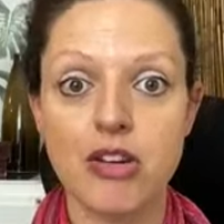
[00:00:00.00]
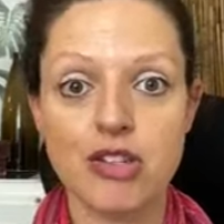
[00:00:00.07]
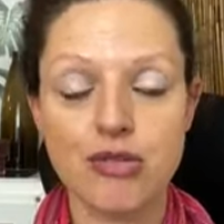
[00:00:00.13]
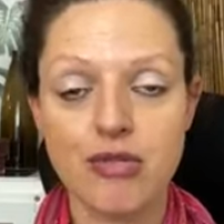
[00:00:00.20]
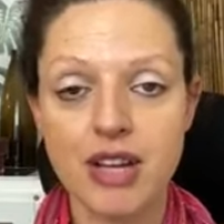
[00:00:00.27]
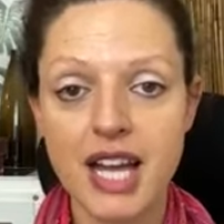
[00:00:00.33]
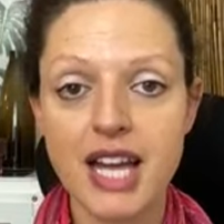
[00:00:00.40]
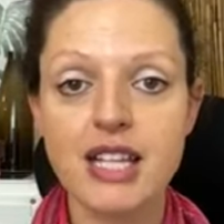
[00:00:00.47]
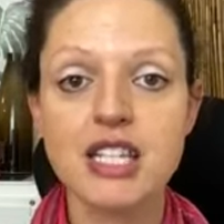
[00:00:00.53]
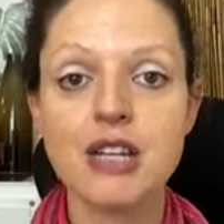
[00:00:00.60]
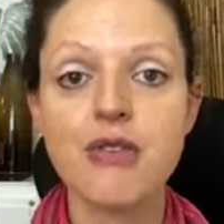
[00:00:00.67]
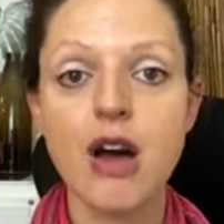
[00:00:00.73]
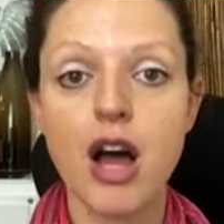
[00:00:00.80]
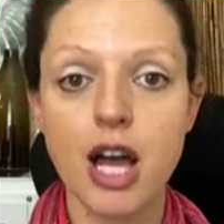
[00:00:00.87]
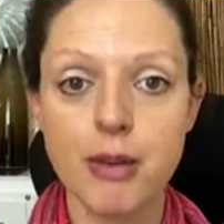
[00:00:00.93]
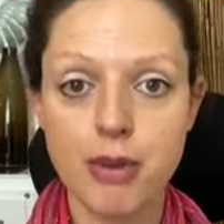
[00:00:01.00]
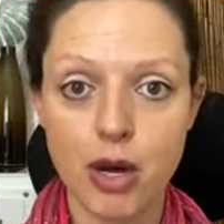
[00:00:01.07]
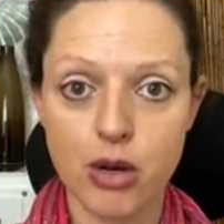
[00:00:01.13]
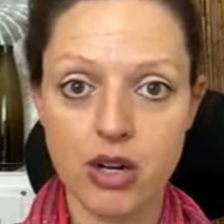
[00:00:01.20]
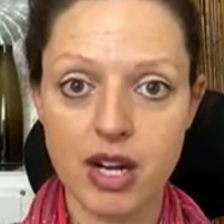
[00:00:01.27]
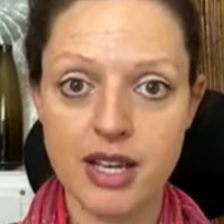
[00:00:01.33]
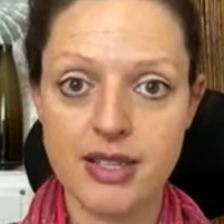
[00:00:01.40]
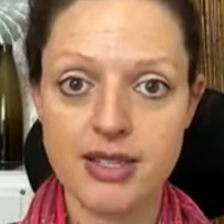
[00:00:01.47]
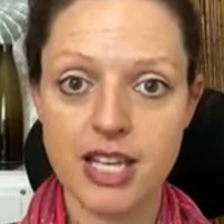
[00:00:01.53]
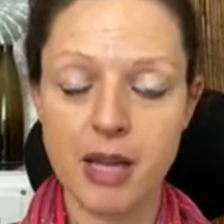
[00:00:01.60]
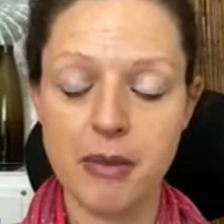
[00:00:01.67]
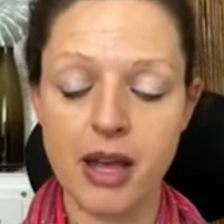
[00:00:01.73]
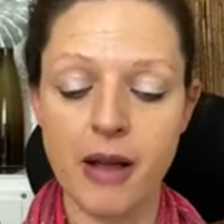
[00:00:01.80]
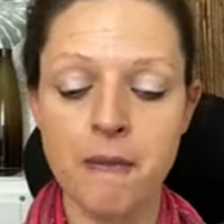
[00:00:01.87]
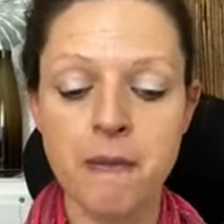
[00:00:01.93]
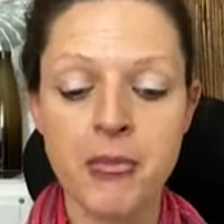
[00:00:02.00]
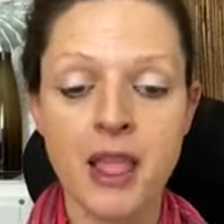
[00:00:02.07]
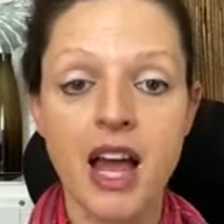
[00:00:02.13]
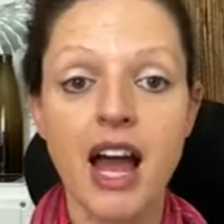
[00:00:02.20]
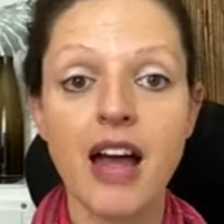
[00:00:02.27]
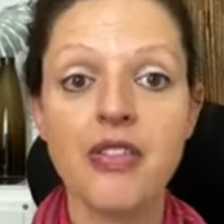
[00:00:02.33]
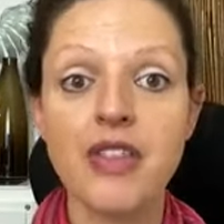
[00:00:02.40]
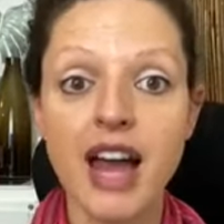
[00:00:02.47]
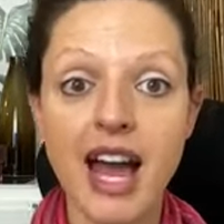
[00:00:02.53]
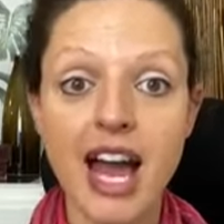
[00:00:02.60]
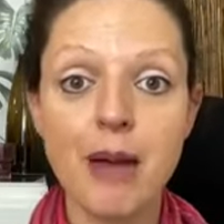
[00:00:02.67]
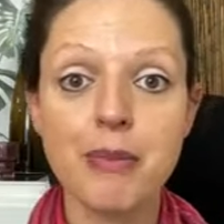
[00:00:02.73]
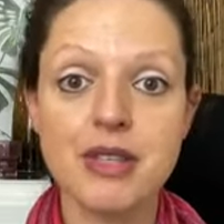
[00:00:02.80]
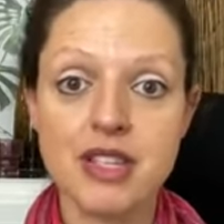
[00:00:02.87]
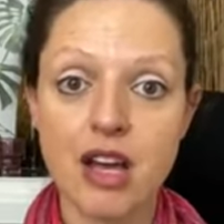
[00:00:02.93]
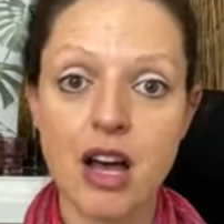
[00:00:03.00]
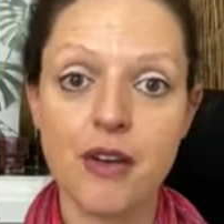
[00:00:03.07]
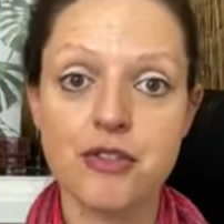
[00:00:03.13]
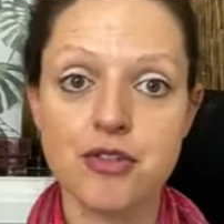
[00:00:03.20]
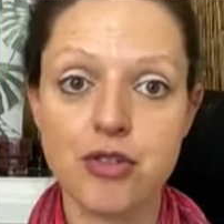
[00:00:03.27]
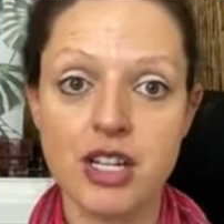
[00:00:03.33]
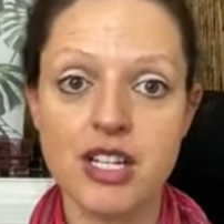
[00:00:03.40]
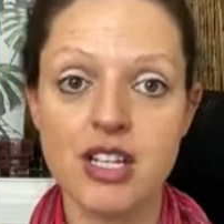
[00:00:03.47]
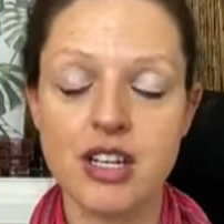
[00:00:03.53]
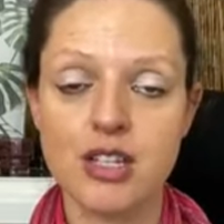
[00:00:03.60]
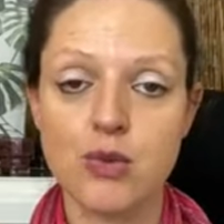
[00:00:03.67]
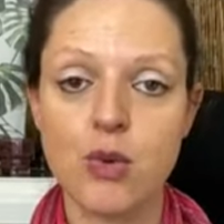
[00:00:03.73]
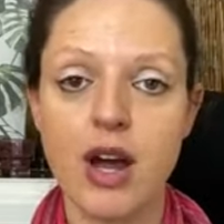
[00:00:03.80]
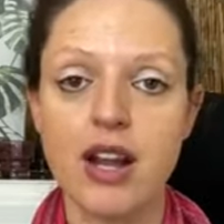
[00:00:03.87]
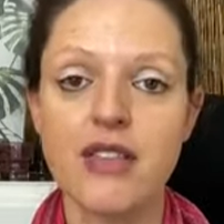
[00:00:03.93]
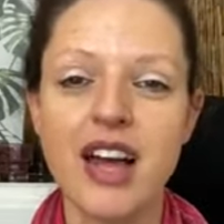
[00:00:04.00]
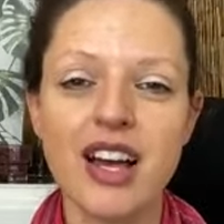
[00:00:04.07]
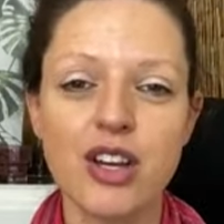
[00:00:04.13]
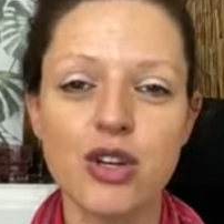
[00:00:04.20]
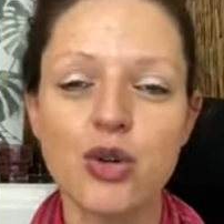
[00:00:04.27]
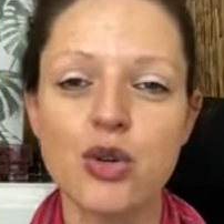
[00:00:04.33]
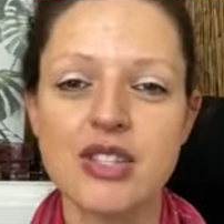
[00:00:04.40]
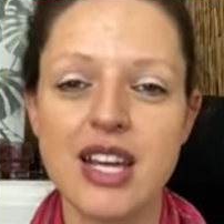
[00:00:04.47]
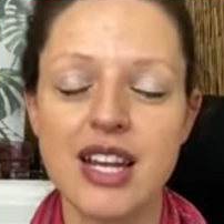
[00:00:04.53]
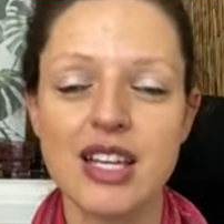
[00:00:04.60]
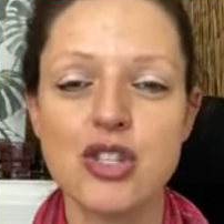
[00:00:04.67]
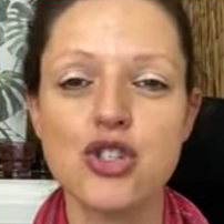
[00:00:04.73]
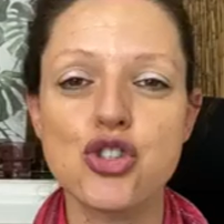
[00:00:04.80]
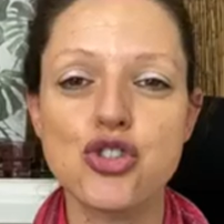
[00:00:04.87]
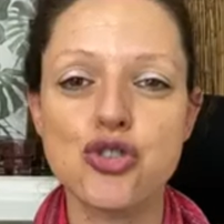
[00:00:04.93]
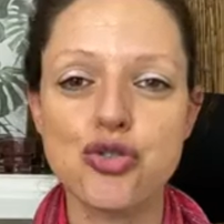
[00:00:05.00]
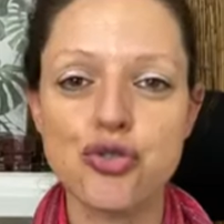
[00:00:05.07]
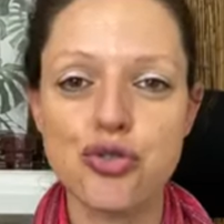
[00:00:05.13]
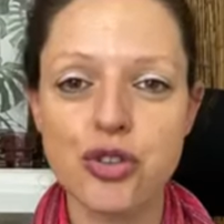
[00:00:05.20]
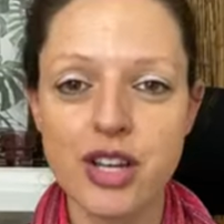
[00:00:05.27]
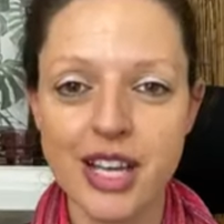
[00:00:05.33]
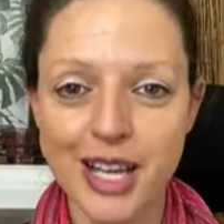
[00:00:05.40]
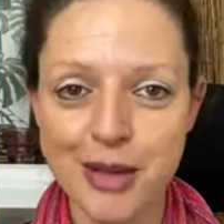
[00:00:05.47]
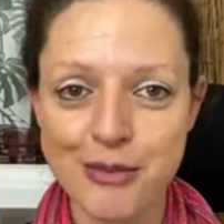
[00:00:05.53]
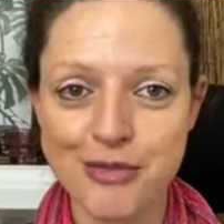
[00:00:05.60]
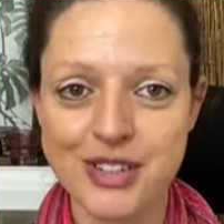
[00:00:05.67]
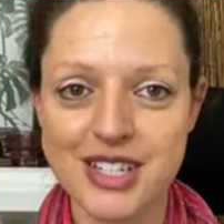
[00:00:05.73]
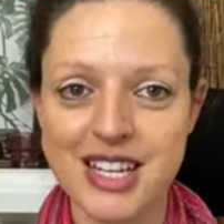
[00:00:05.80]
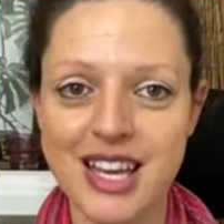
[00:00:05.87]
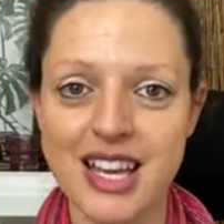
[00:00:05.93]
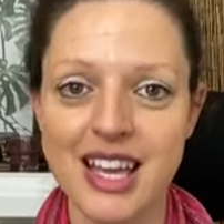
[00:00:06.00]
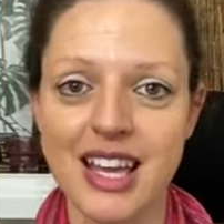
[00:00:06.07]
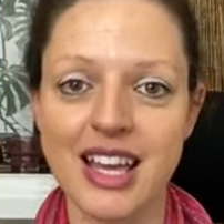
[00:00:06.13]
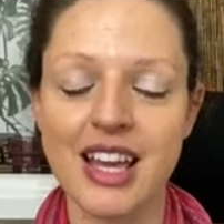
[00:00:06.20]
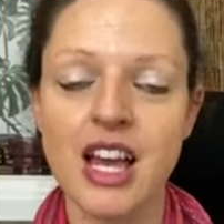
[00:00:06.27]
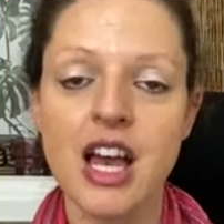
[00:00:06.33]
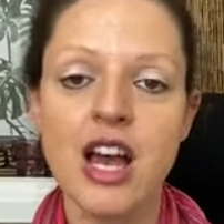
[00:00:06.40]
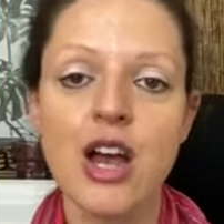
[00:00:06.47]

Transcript: It's a reactive hypoglycemia, and that happens after eating as well, and that can cause that extreme fatigue.